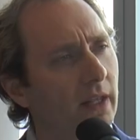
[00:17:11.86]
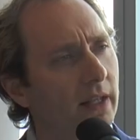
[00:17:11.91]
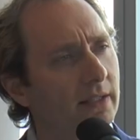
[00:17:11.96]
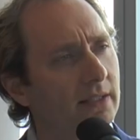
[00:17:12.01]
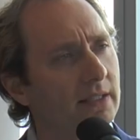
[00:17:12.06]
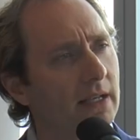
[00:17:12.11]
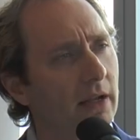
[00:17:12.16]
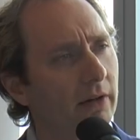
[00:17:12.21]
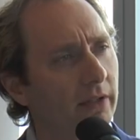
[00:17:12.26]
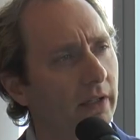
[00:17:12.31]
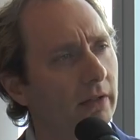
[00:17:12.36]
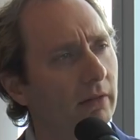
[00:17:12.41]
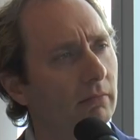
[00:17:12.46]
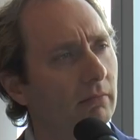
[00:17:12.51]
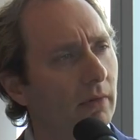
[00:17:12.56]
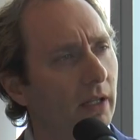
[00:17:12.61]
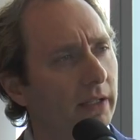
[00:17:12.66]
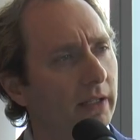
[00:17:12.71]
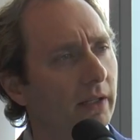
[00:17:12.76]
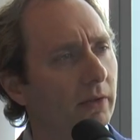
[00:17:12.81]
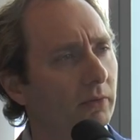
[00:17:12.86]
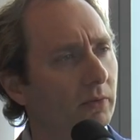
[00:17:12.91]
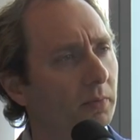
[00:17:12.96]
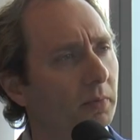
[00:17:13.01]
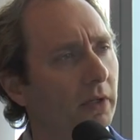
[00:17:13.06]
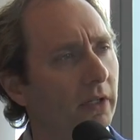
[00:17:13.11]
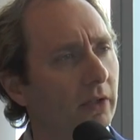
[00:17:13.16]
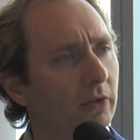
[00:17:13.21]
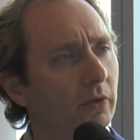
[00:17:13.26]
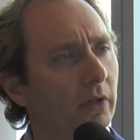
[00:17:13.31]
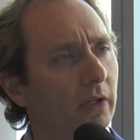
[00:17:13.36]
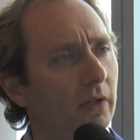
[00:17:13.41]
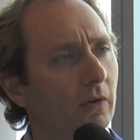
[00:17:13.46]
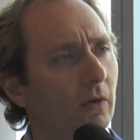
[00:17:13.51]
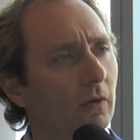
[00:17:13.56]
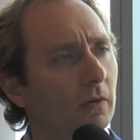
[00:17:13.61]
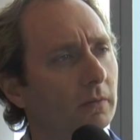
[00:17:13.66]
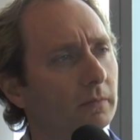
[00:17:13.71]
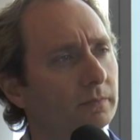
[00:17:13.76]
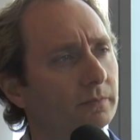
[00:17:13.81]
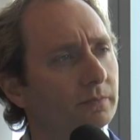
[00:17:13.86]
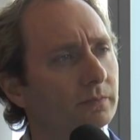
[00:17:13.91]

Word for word: that sounded like it's pretty critical. And